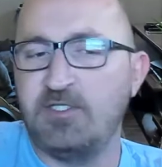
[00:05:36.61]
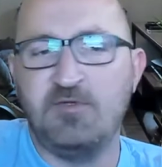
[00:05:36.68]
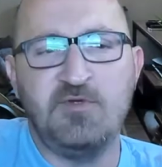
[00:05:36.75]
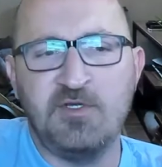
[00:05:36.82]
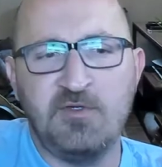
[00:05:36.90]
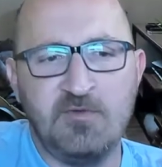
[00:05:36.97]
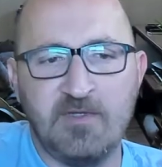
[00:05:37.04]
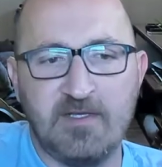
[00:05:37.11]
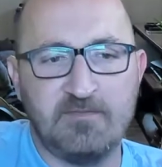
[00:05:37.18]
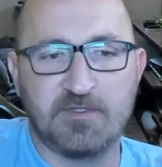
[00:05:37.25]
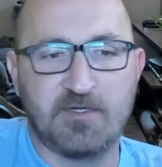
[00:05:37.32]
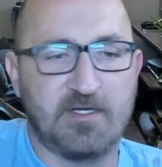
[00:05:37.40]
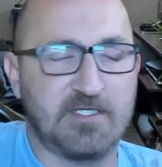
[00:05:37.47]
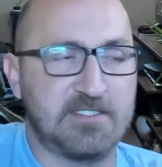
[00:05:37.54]
You knew they were
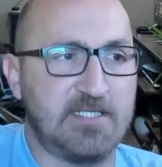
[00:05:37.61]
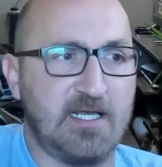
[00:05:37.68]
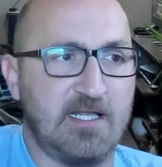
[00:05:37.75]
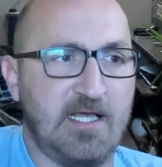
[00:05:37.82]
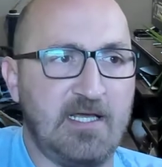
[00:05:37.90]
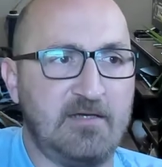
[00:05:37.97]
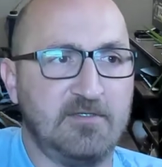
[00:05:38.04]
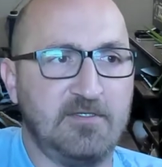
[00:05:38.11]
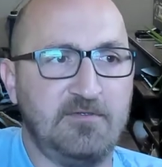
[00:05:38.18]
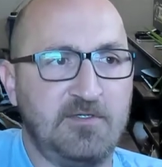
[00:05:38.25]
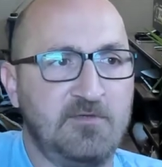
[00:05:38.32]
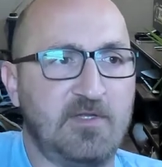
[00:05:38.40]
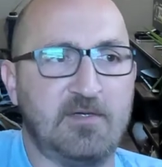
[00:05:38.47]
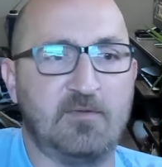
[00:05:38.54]
going to sell out. You
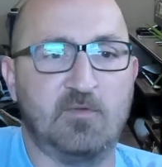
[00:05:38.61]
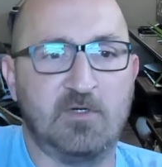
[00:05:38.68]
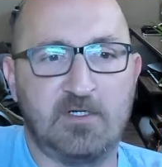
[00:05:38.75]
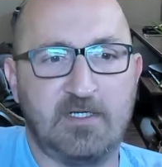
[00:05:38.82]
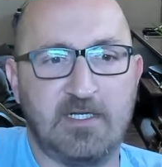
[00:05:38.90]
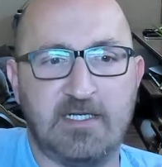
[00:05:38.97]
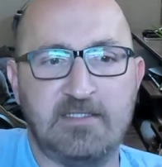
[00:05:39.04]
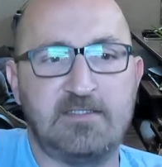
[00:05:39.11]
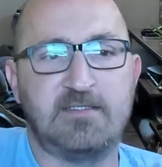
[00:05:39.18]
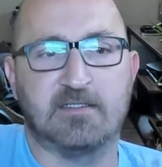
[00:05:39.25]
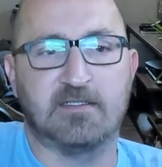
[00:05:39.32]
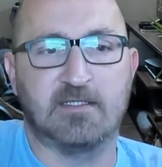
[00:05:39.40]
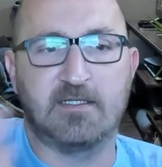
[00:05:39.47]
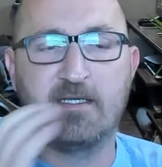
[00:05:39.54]
knew they were
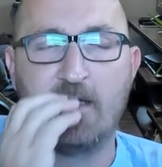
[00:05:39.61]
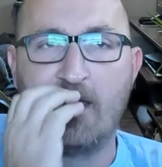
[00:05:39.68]
instantly.